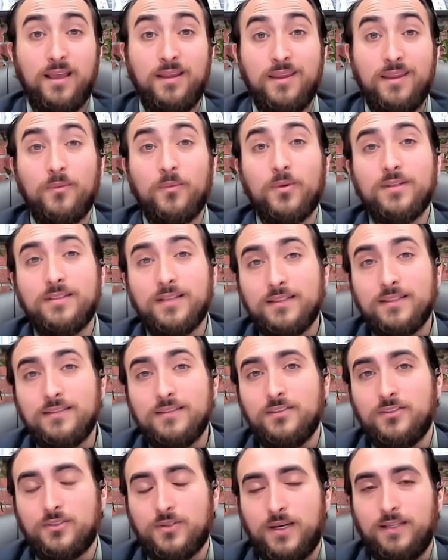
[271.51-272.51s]
and then what
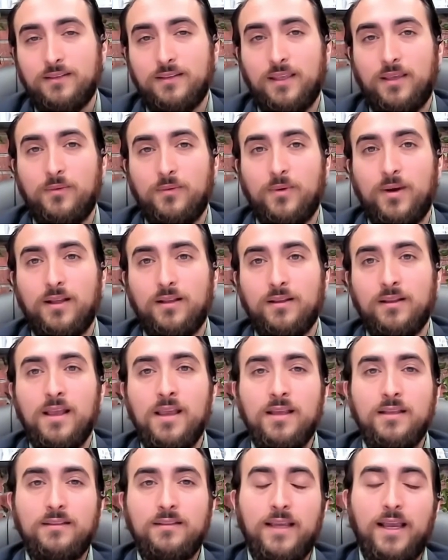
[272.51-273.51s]
doesn't translate well
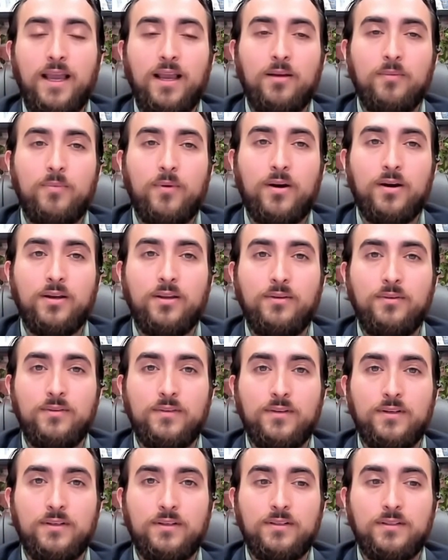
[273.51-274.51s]
to help our
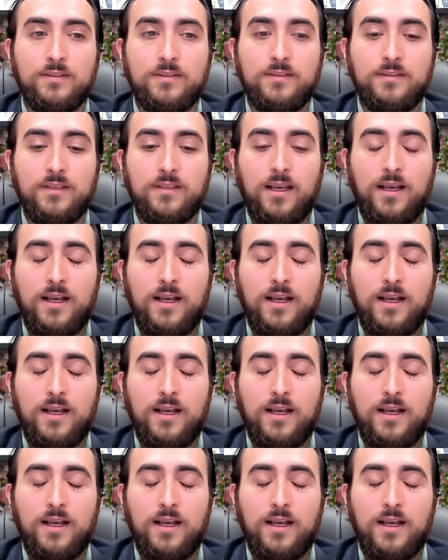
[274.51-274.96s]
users,